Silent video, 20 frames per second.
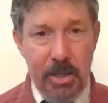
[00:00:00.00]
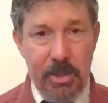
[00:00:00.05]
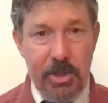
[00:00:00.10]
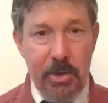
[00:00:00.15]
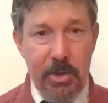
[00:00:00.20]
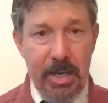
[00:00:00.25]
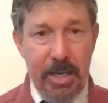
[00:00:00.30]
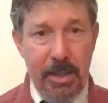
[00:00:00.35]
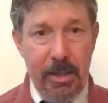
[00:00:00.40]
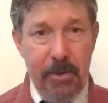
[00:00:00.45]

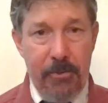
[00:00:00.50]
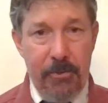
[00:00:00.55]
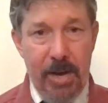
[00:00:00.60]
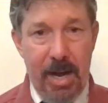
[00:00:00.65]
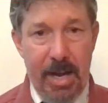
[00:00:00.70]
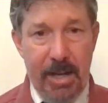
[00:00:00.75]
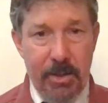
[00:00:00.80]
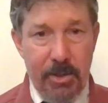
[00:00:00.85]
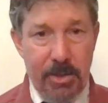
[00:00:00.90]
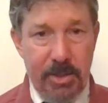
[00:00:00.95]
during the
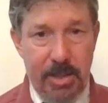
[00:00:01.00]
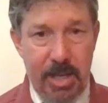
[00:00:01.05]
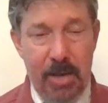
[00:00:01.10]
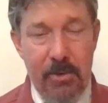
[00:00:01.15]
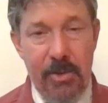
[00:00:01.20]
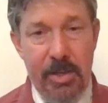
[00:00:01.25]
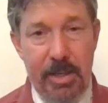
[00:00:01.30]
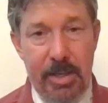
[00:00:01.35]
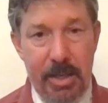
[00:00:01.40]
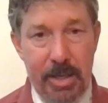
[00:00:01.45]
final
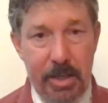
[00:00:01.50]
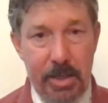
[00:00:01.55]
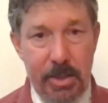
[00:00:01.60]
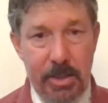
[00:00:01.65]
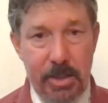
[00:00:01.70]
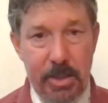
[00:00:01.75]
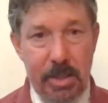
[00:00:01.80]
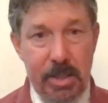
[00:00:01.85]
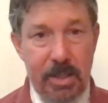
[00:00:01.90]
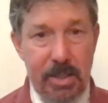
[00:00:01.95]
seven
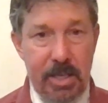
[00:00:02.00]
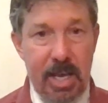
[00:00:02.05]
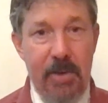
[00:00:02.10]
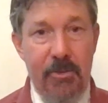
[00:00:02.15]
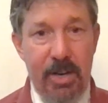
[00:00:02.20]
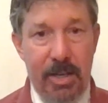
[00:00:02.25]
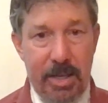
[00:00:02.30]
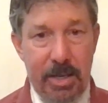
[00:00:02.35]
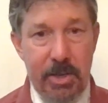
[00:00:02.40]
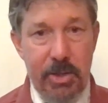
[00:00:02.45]
years, the
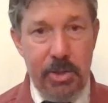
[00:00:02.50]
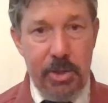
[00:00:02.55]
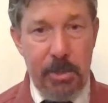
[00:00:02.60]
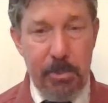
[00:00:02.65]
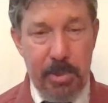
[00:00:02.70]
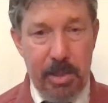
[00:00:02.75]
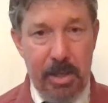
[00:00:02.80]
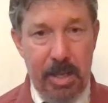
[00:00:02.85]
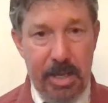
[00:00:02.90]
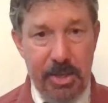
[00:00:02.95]
seven year
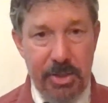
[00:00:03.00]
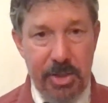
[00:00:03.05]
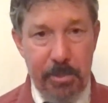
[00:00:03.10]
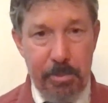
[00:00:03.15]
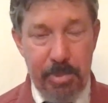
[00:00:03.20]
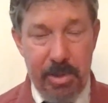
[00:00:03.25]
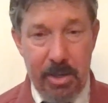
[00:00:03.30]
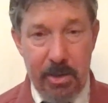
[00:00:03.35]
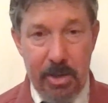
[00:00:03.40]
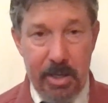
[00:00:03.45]

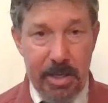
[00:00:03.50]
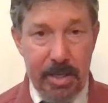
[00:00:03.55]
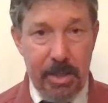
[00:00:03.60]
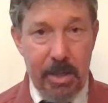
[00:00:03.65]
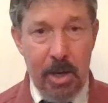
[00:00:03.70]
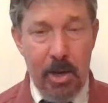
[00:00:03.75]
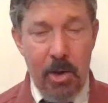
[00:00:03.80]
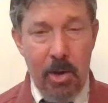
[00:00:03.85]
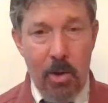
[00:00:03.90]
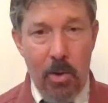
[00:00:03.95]
tribulation period,
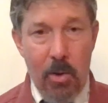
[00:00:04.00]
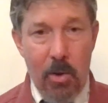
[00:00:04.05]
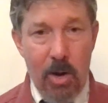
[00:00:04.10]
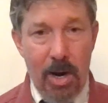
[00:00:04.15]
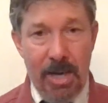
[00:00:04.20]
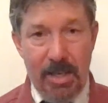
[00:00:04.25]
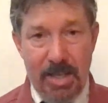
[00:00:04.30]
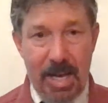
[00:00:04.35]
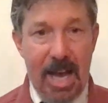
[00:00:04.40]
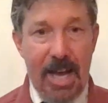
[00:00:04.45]

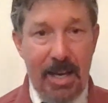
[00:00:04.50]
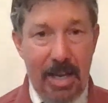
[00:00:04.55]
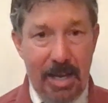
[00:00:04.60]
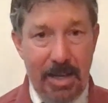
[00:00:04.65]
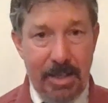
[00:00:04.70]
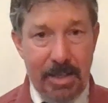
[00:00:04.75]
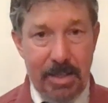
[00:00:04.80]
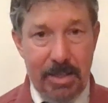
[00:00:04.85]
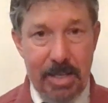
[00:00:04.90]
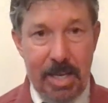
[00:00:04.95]
or as I
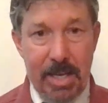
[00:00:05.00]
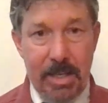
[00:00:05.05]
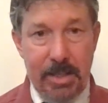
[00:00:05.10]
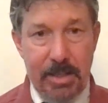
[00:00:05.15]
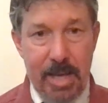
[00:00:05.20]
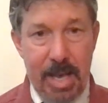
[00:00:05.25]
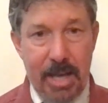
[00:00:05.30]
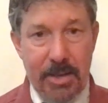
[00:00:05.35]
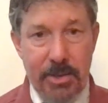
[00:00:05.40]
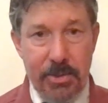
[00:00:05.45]
like to say,
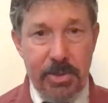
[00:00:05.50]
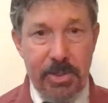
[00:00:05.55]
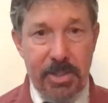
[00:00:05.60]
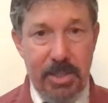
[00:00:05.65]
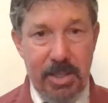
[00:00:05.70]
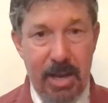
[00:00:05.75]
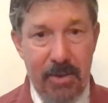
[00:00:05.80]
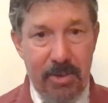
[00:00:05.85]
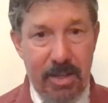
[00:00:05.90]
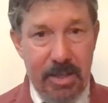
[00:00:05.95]
Daniel's
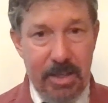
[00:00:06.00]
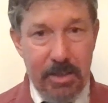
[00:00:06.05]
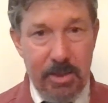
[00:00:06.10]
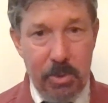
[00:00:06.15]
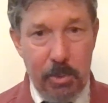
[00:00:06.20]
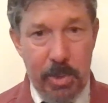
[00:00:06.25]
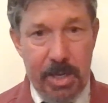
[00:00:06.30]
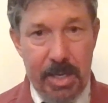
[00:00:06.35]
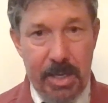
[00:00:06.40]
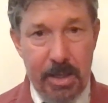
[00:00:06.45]

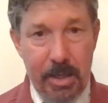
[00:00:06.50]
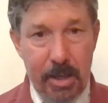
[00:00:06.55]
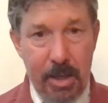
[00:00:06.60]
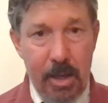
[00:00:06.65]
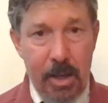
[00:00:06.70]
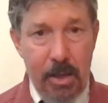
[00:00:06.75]
70th week.